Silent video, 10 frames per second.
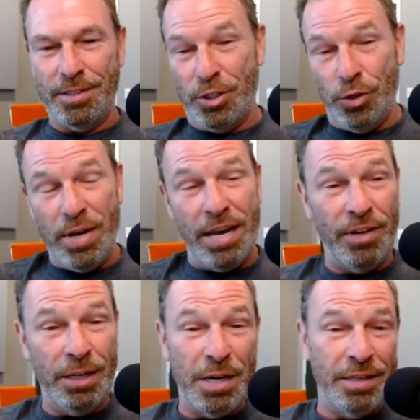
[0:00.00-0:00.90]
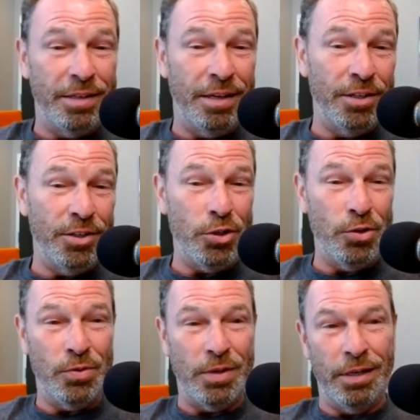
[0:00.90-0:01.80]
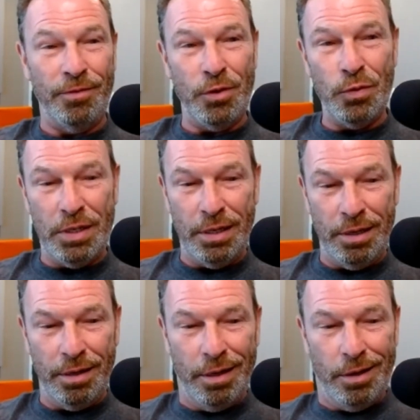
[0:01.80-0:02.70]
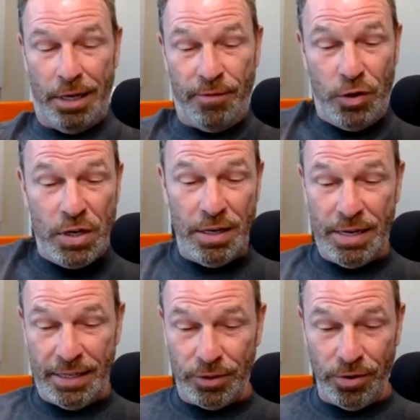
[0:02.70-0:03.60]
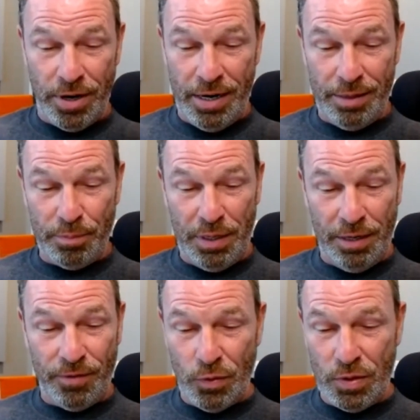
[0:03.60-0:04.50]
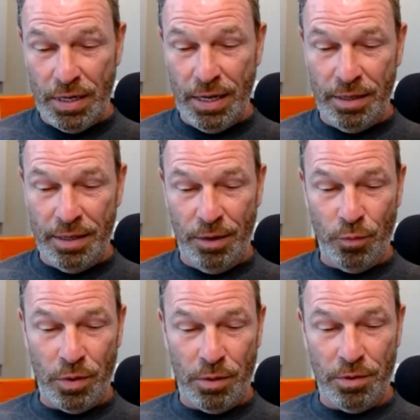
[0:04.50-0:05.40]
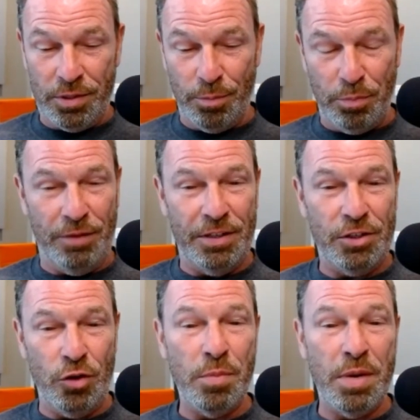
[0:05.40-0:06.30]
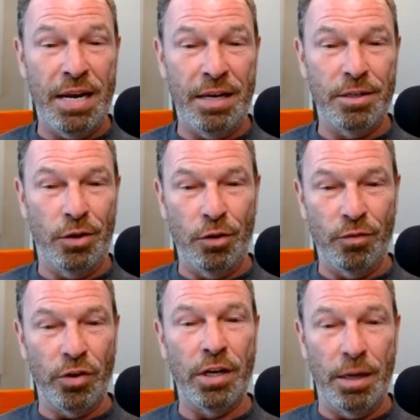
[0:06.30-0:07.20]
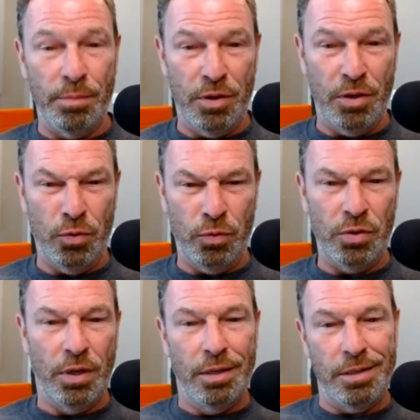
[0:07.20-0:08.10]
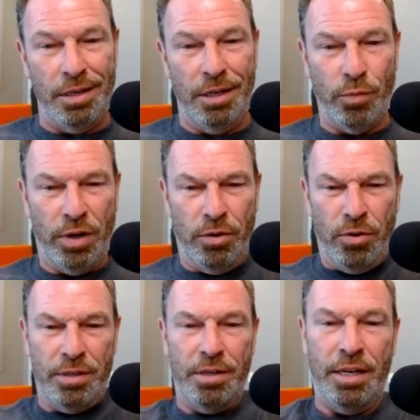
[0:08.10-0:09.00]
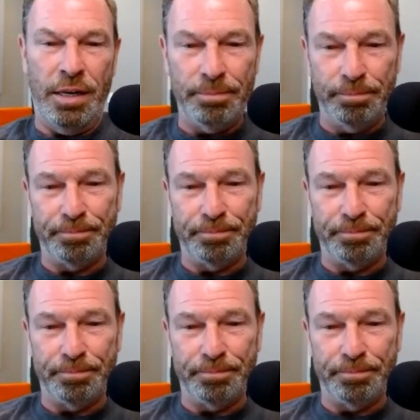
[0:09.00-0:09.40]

Did you have any mindset issues? And if you did, if you didn't, that's great, but if you did, then what were some pivots you made to overcome those to get where you are today?